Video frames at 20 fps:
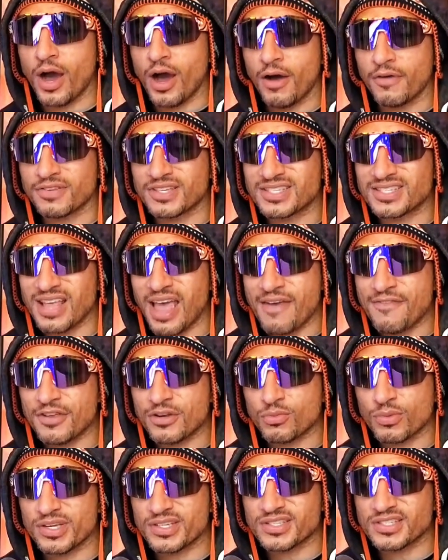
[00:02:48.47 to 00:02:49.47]
of
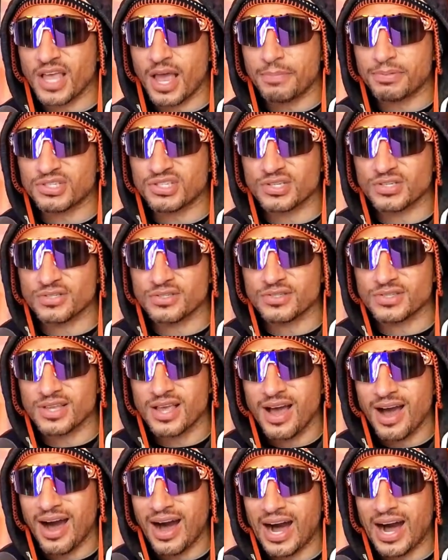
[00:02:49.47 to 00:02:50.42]
7 receptions,